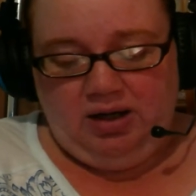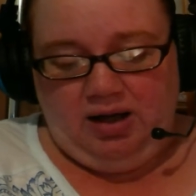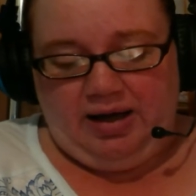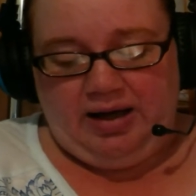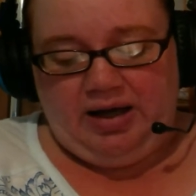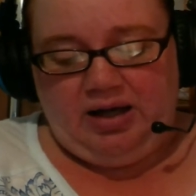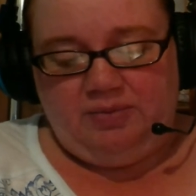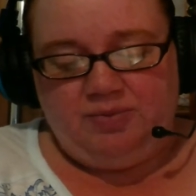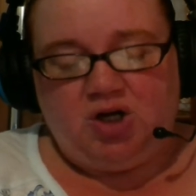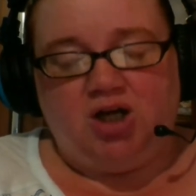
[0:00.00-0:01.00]

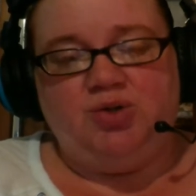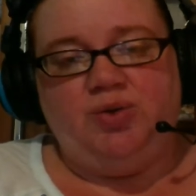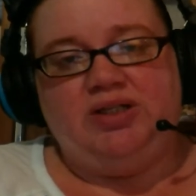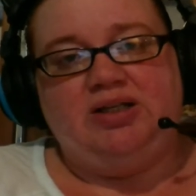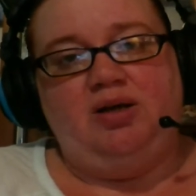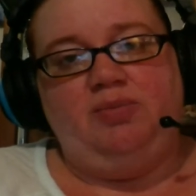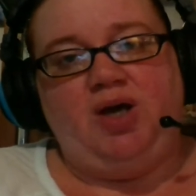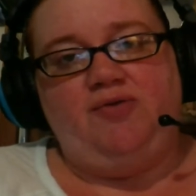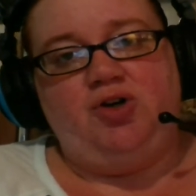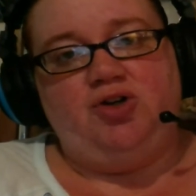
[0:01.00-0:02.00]
talks with some
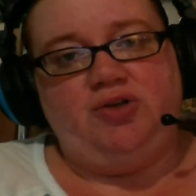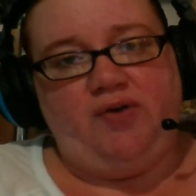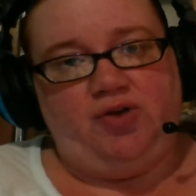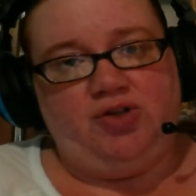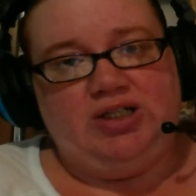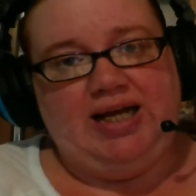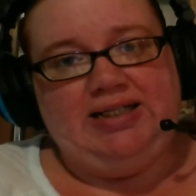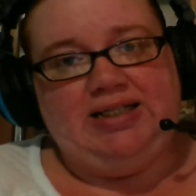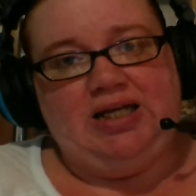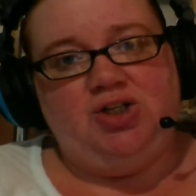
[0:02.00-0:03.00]
governors of other
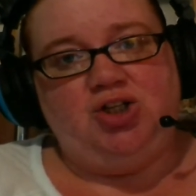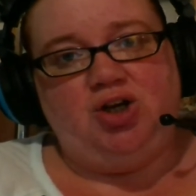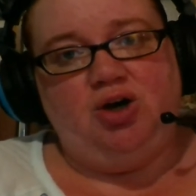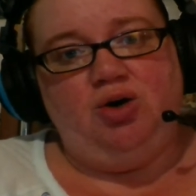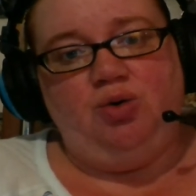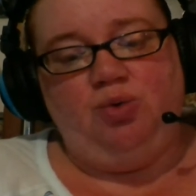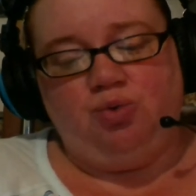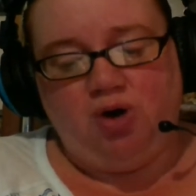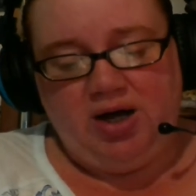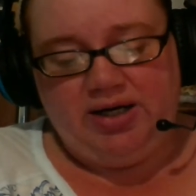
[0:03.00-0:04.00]
states, and so
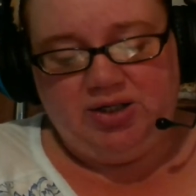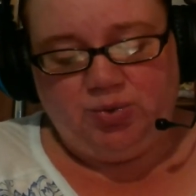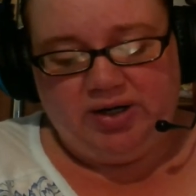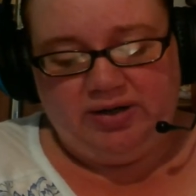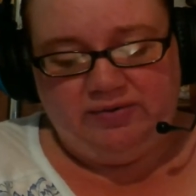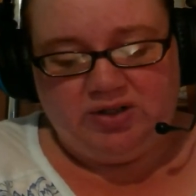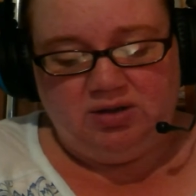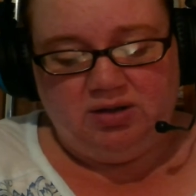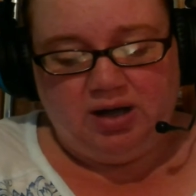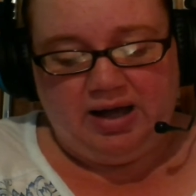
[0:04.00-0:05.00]
Ron is one of
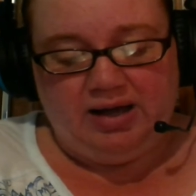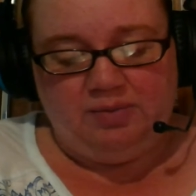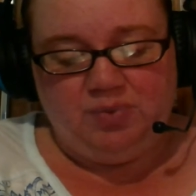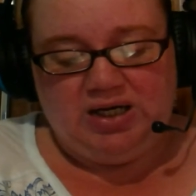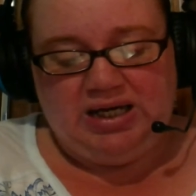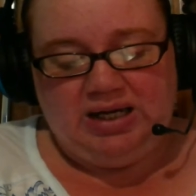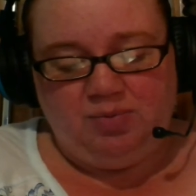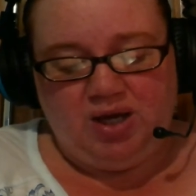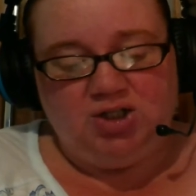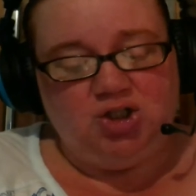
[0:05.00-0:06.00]
many
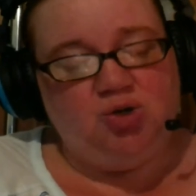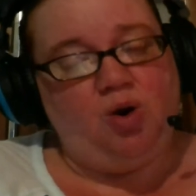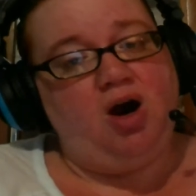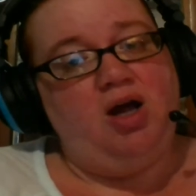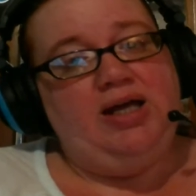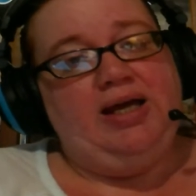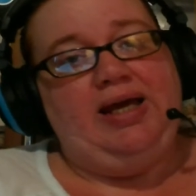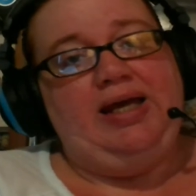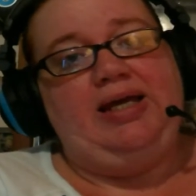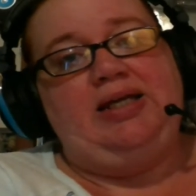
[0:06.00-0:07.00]
inmates who
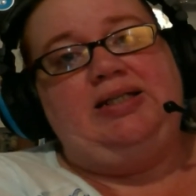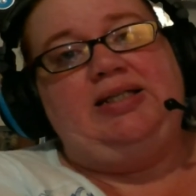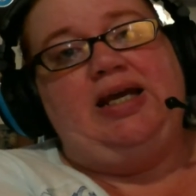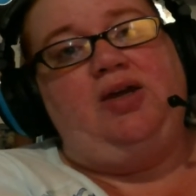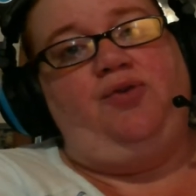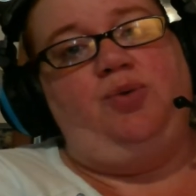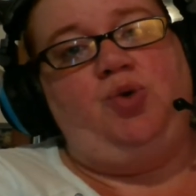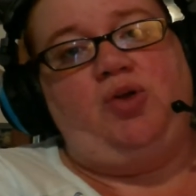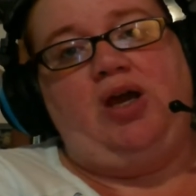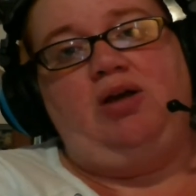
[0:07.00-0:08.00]
is taken from
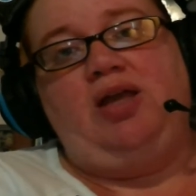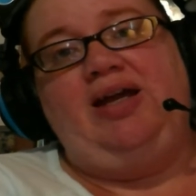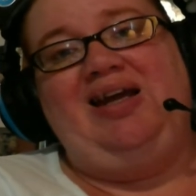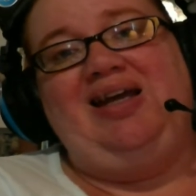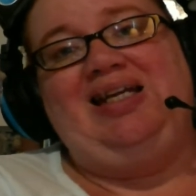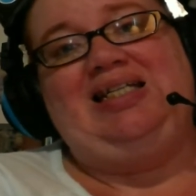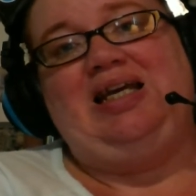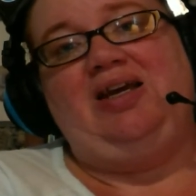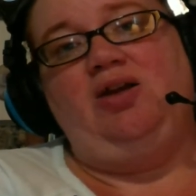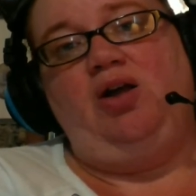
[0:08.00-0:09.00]
North Carolina, and he's
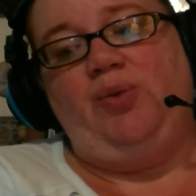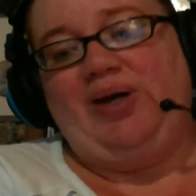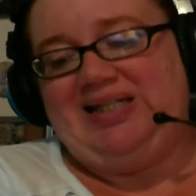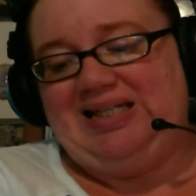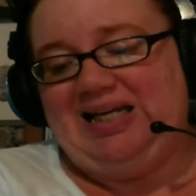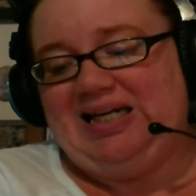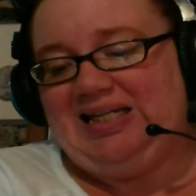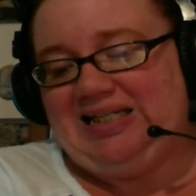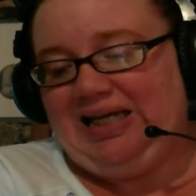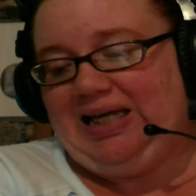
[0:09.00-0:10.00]
taken all the way to
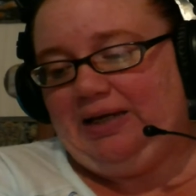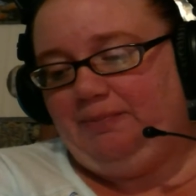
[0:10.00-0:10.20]
Tennessee.